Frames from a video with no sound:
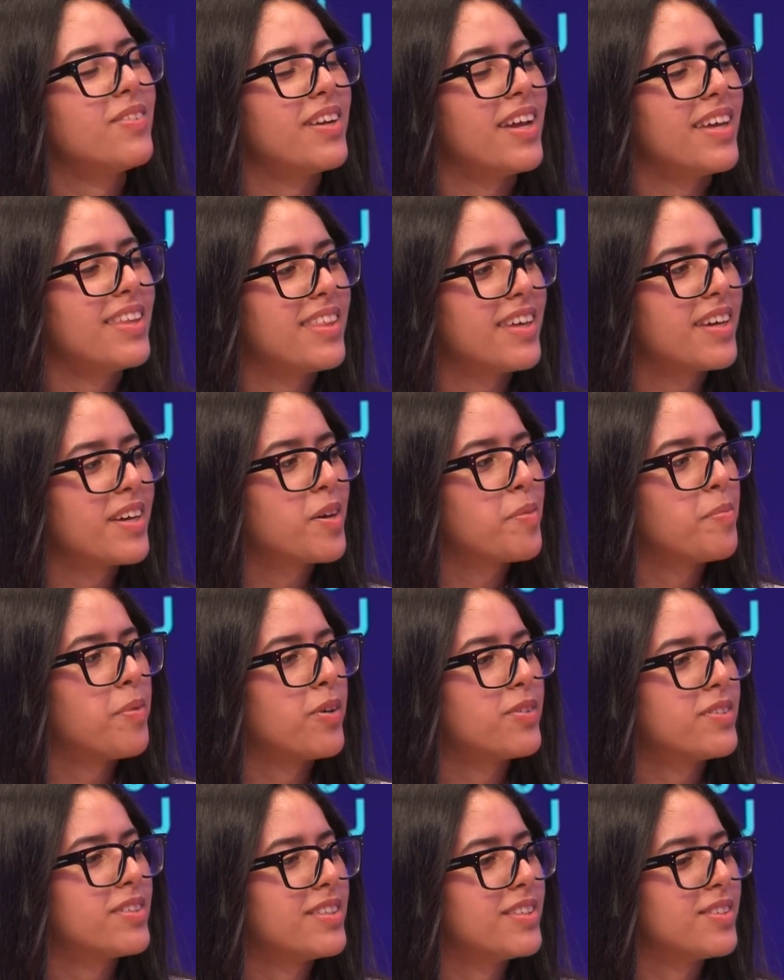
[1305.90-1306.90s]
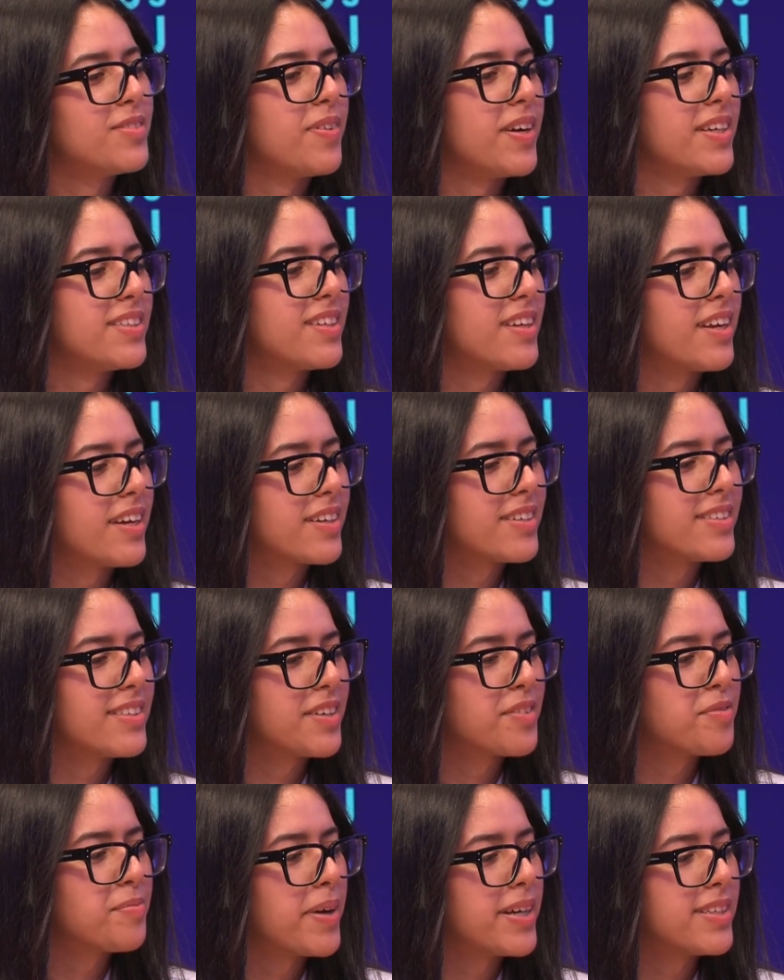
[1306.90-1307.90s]
I think about an advice that I could
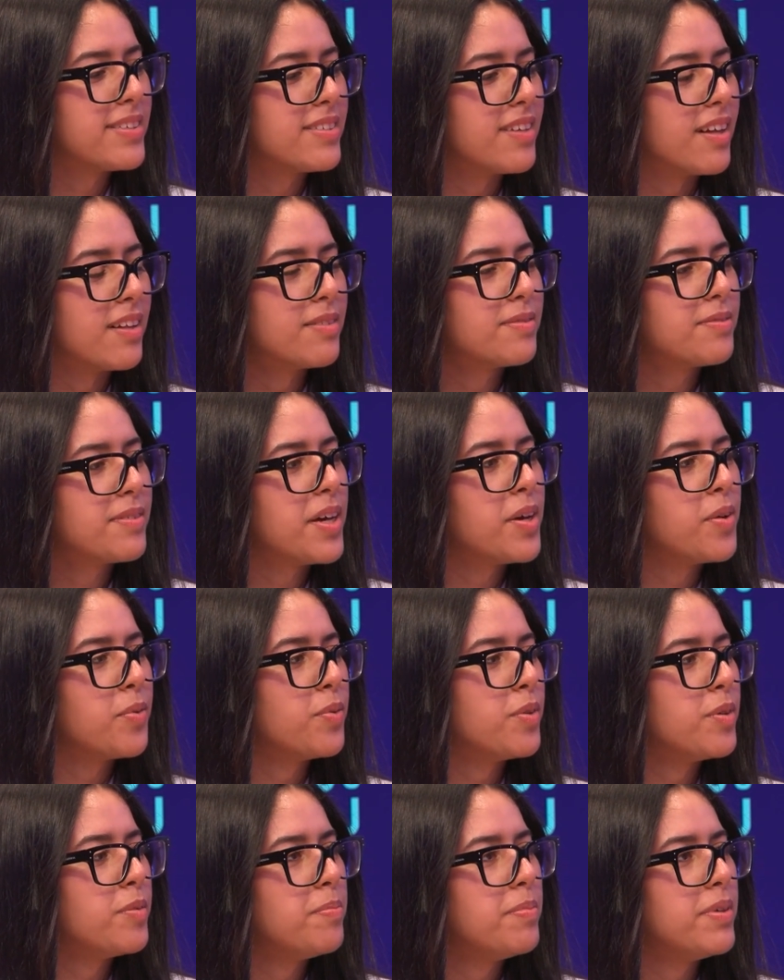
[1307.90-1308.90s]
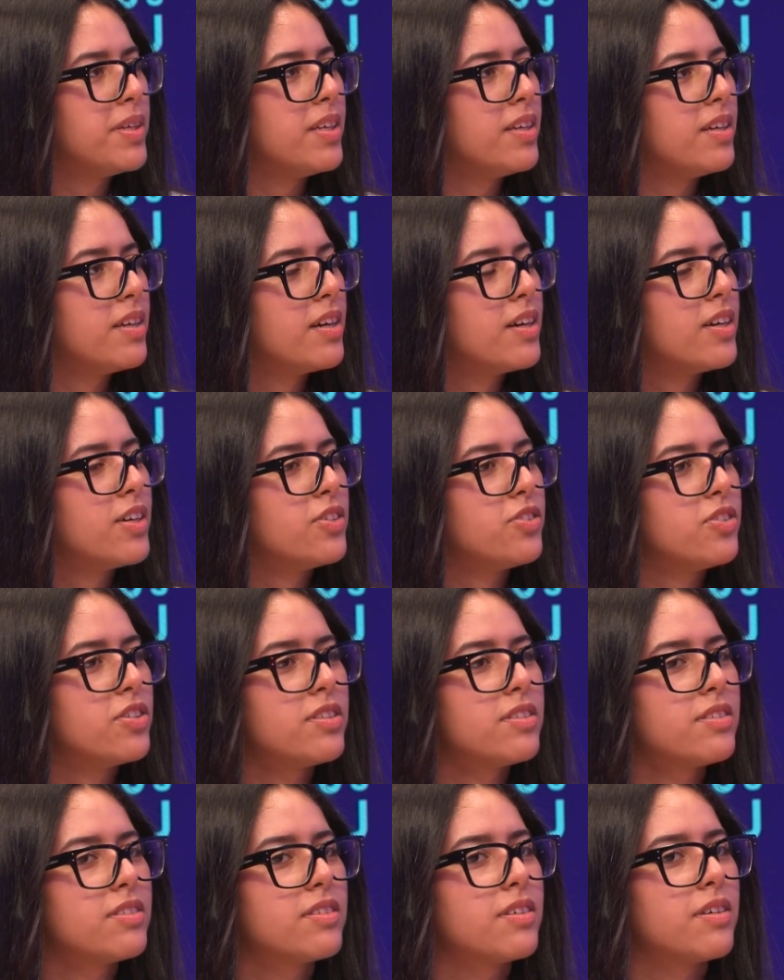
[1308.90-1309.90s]
give myself, it would be
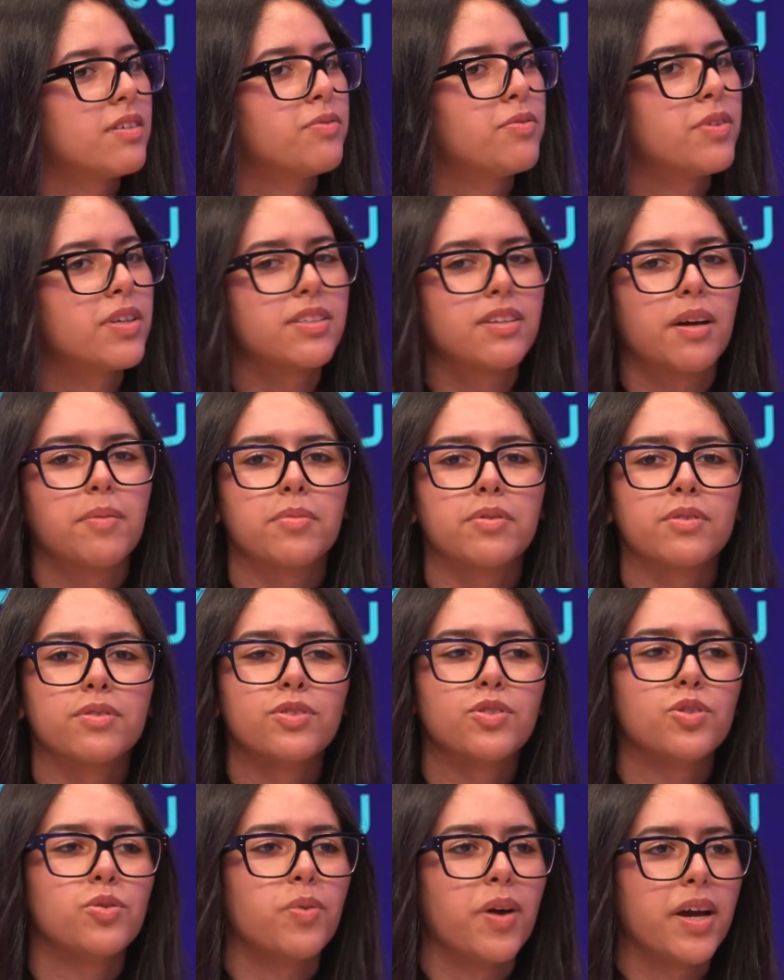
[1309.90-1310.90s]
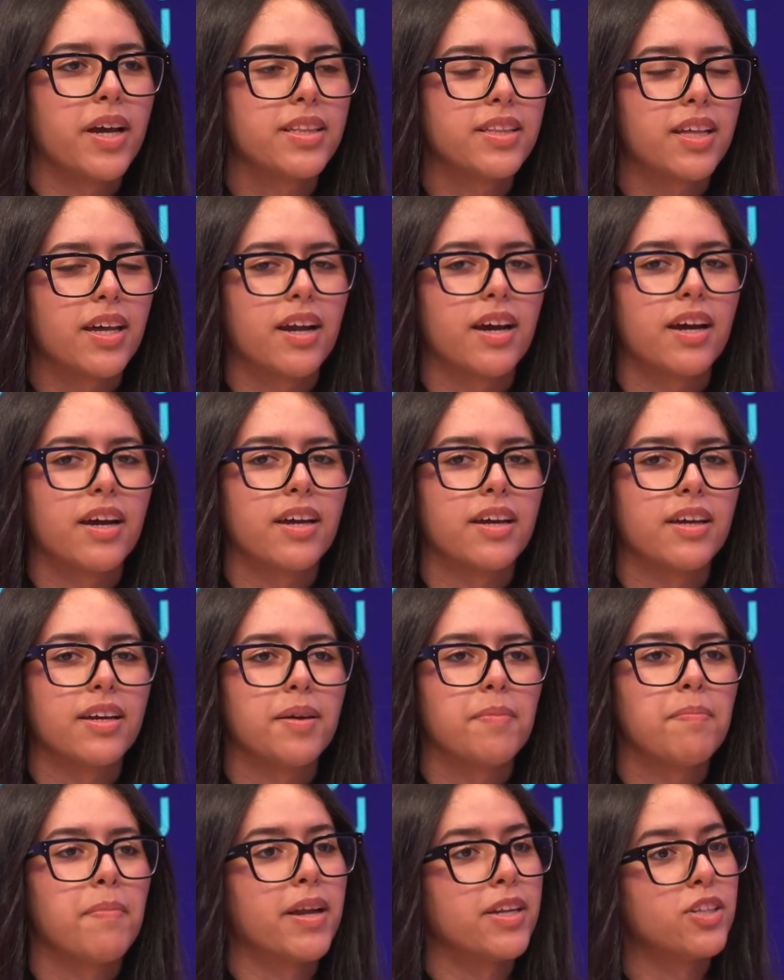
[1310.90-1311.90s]
just, for example, the way that I
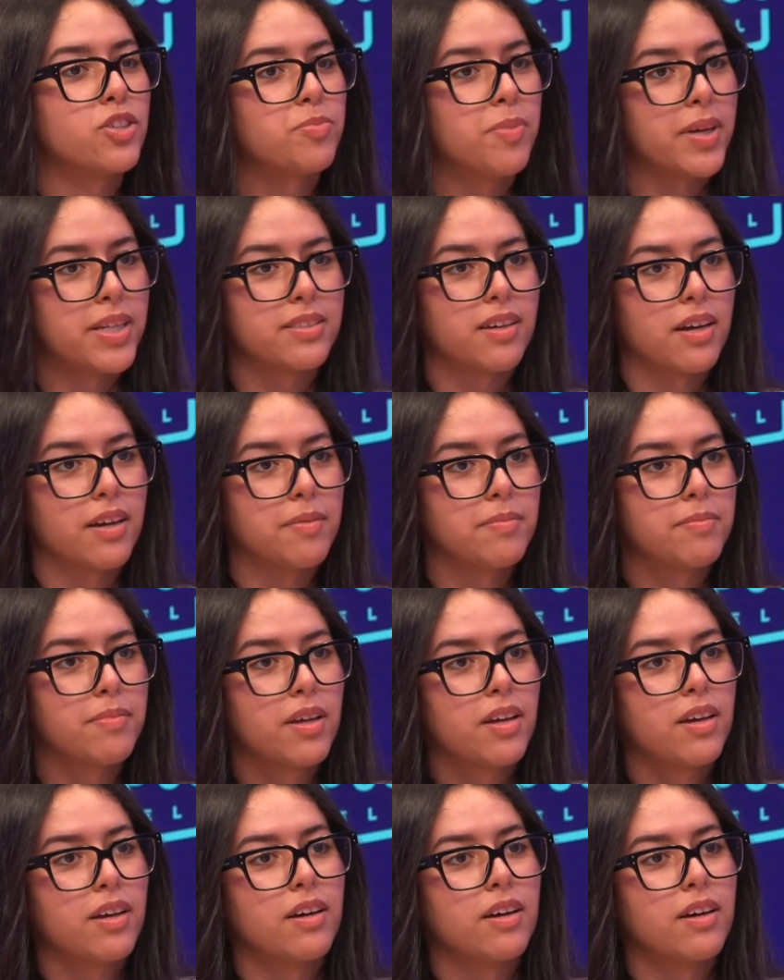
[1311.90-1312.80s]
manage my time.